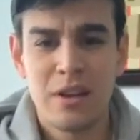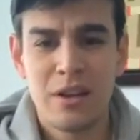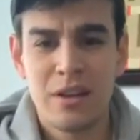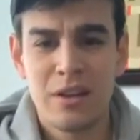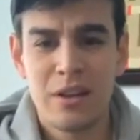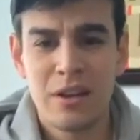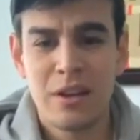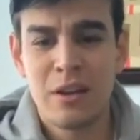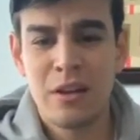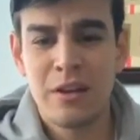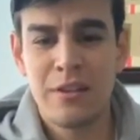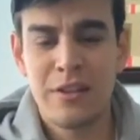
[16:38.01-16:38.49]

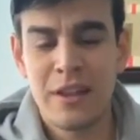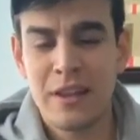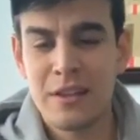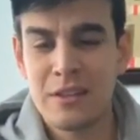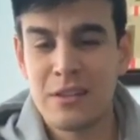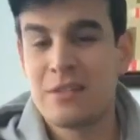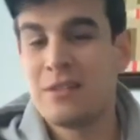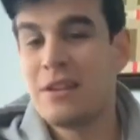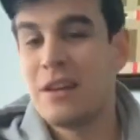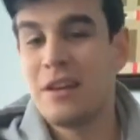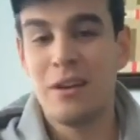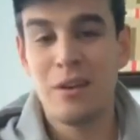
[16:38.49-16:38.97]
the good things,
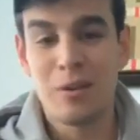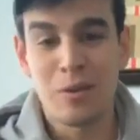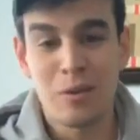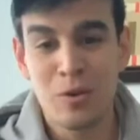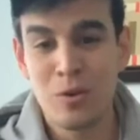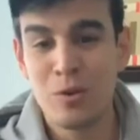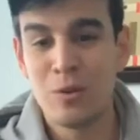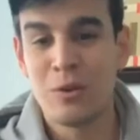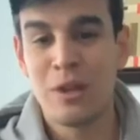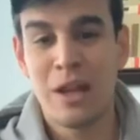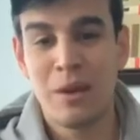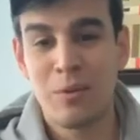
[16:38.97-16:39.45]
it's like, oh,
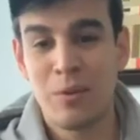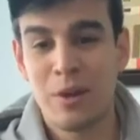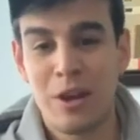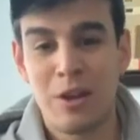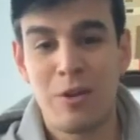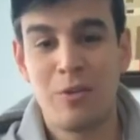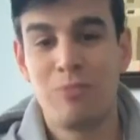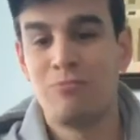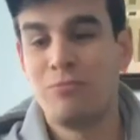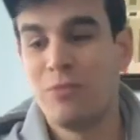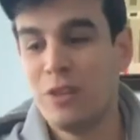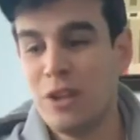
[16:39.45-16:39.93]
cool, that went
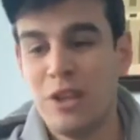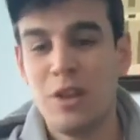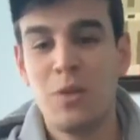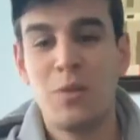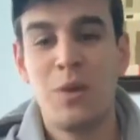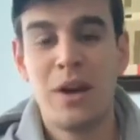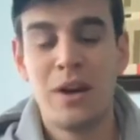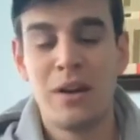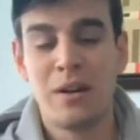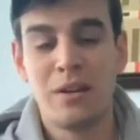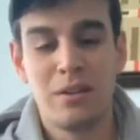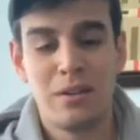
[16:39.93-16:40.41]
really
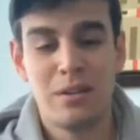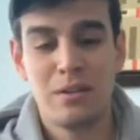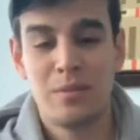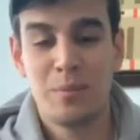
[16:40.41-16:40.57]
well.